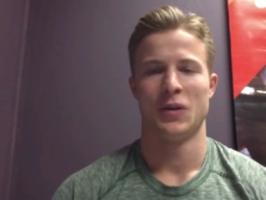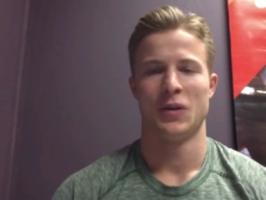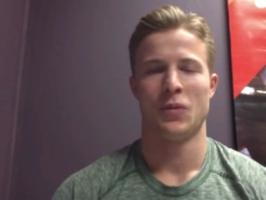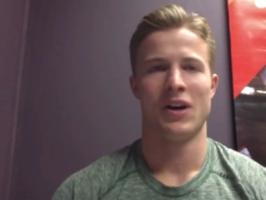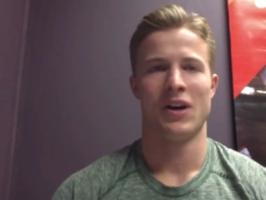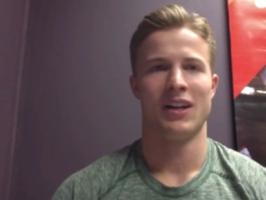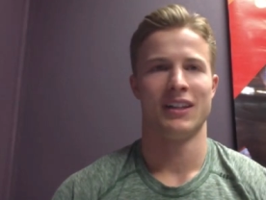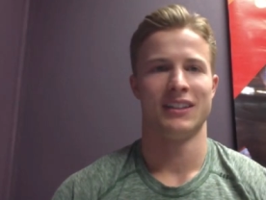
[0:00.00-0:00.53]

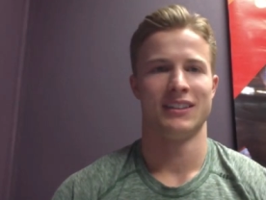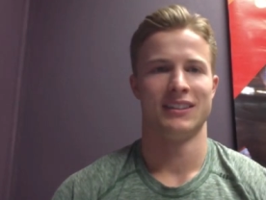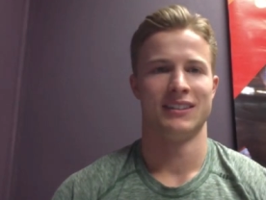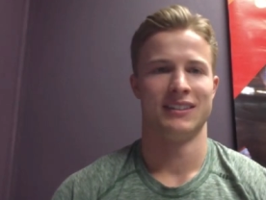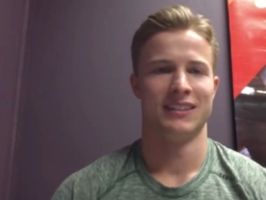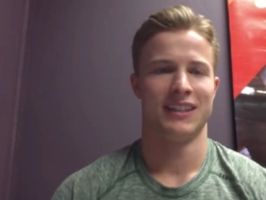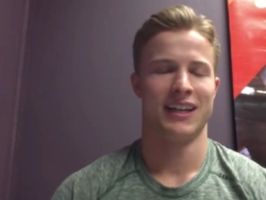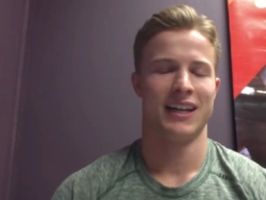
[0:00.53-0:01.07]
Well,
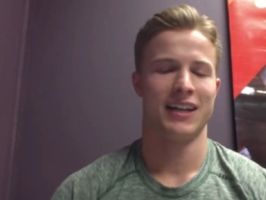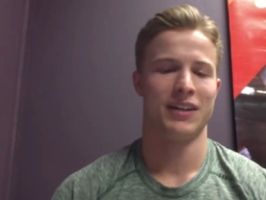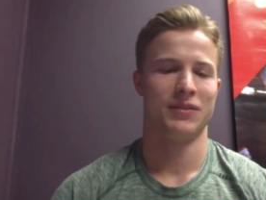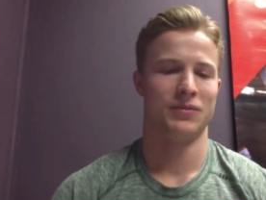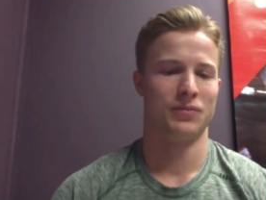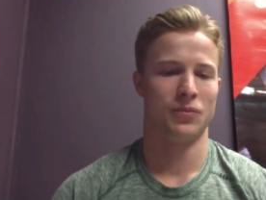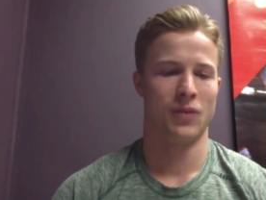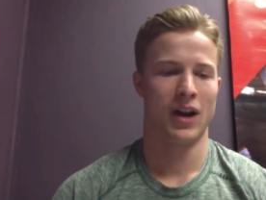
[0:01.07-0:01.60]
and I had
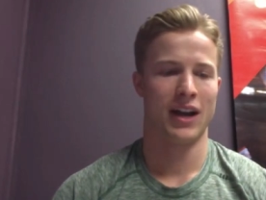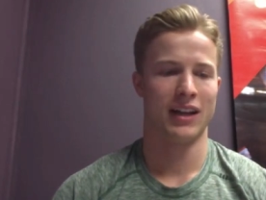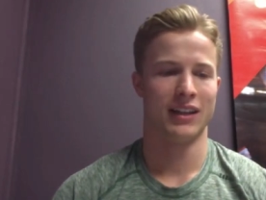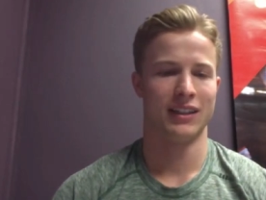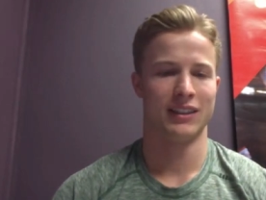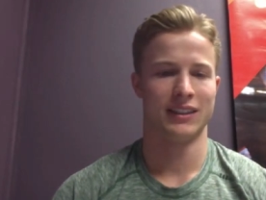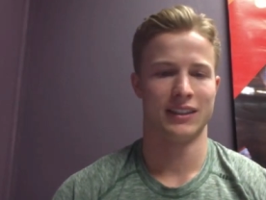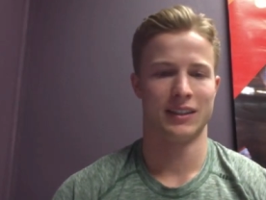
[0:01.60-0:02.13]
read
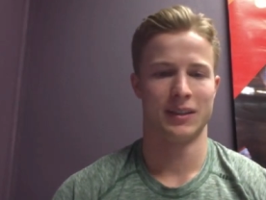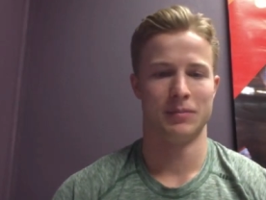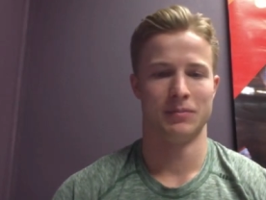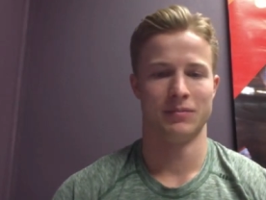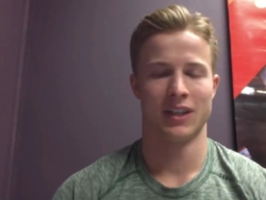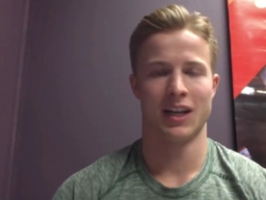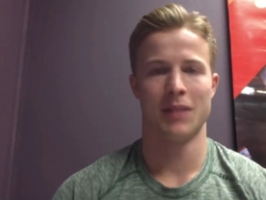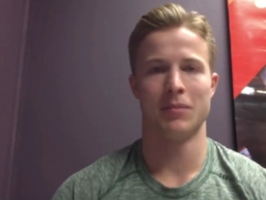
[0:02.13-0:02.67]
it um,
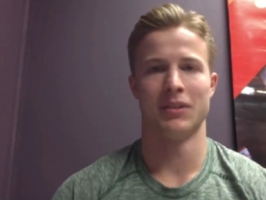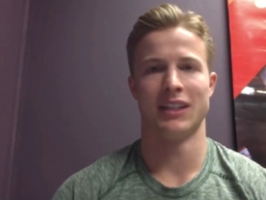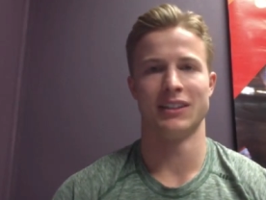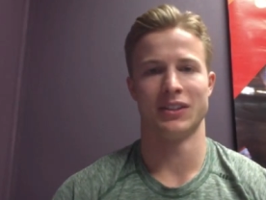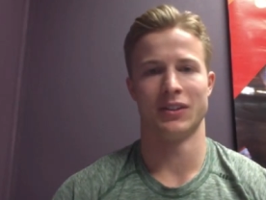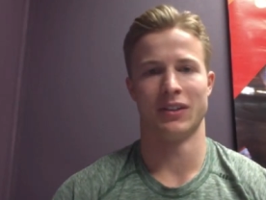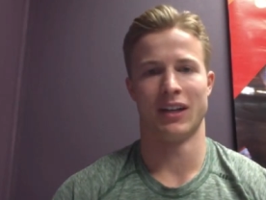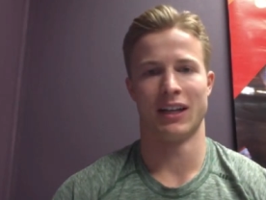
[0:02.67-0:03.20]
a couple days
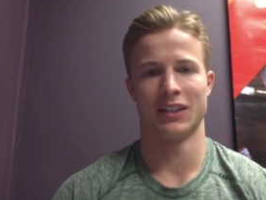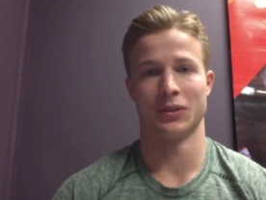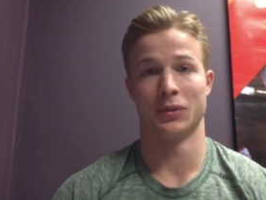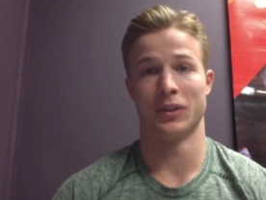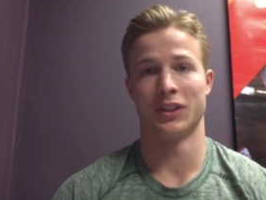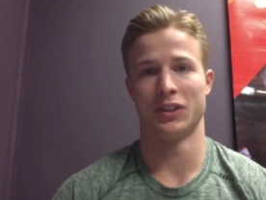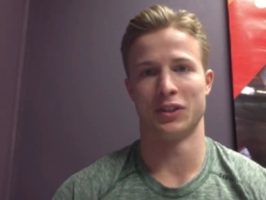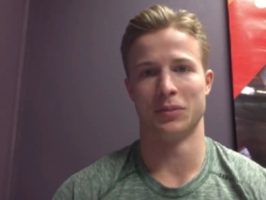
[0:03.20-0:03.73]
ago in actually
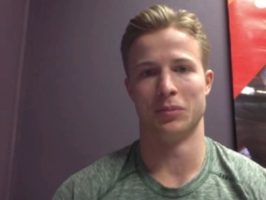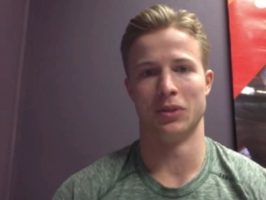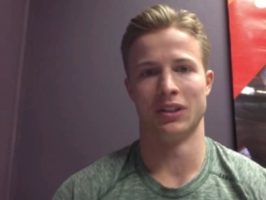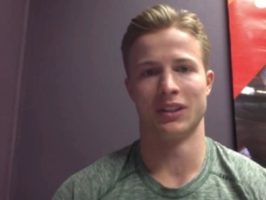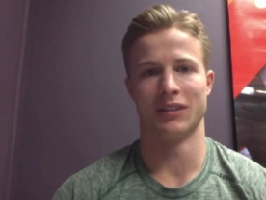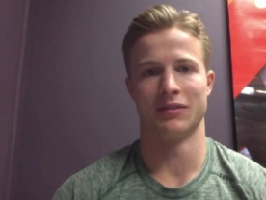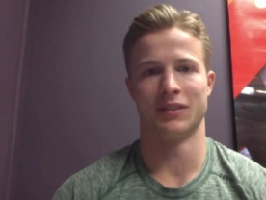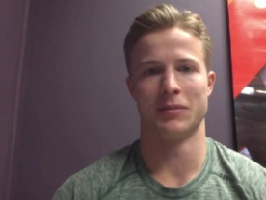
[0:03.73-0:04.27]
Rich's
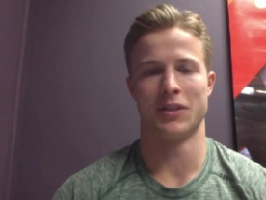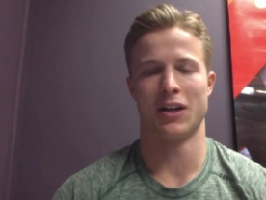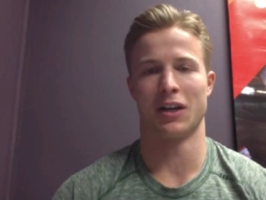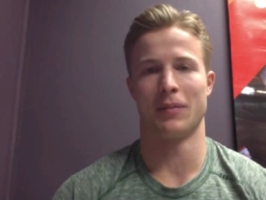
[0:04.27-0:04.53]
book, of him